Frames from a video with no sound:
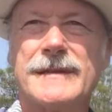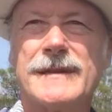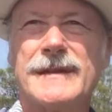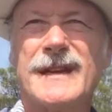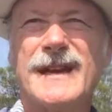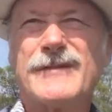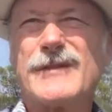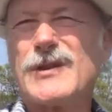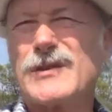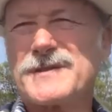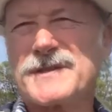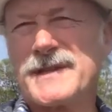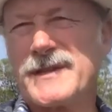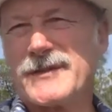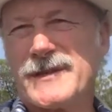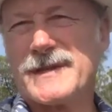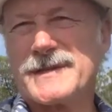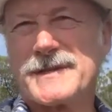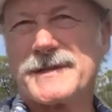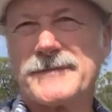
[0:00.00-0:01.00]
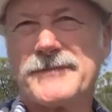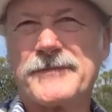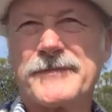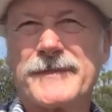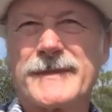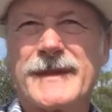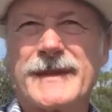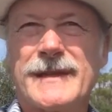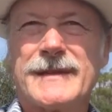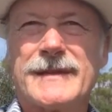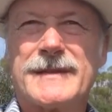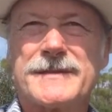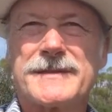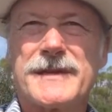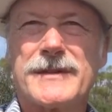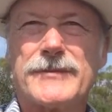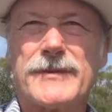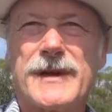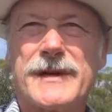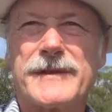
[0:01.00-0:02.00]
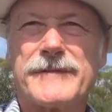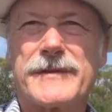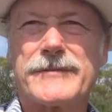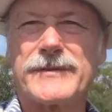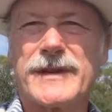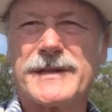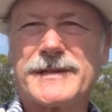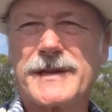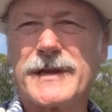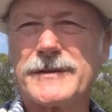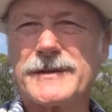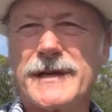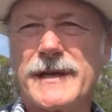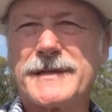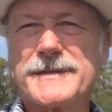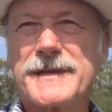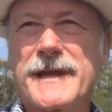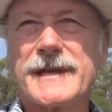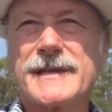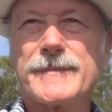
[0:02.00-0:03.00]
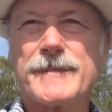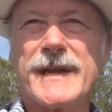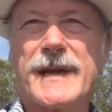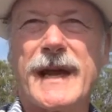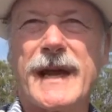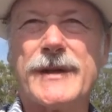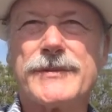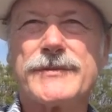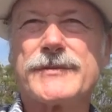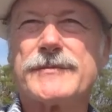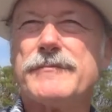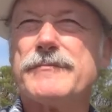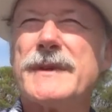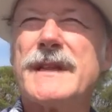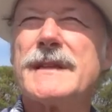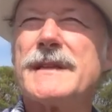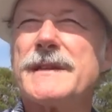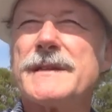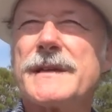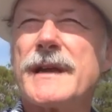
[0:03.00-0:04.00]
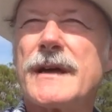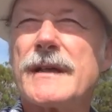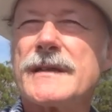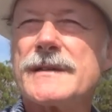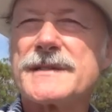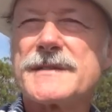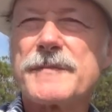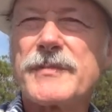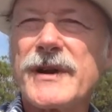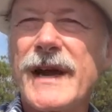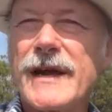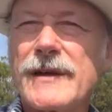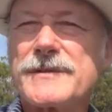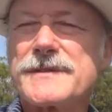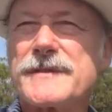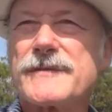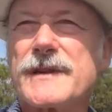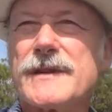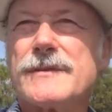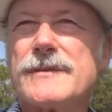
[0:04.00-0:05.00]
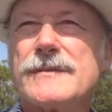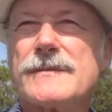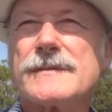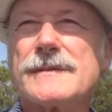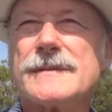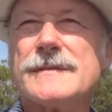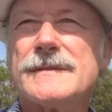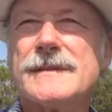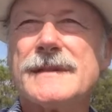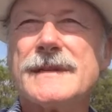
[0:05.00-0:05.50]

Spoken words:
Of course there is. So what if the ratio turns out to be $100 million per ounce of gold?